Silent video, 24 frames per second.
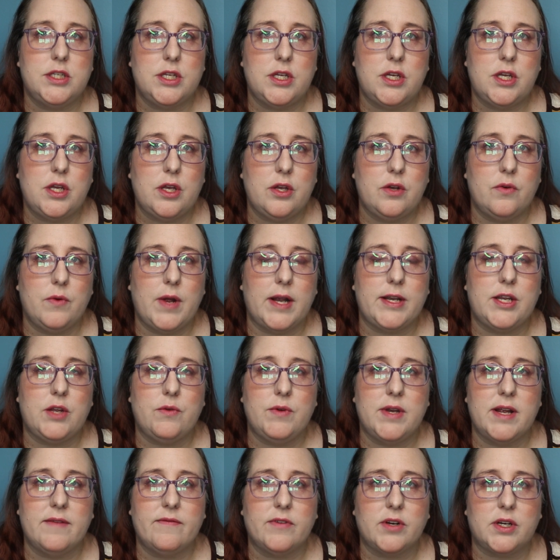to you and
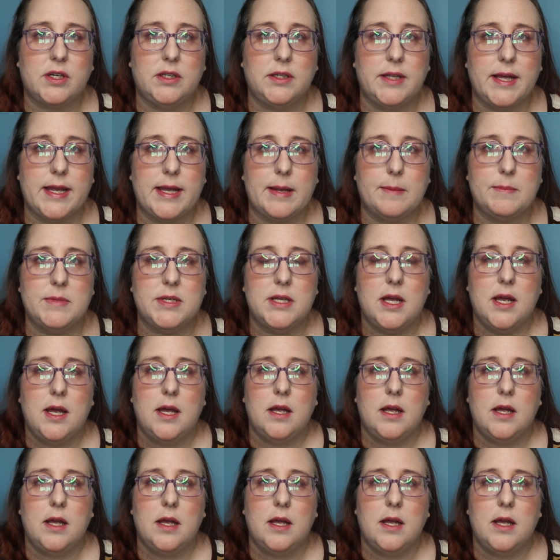you never claimed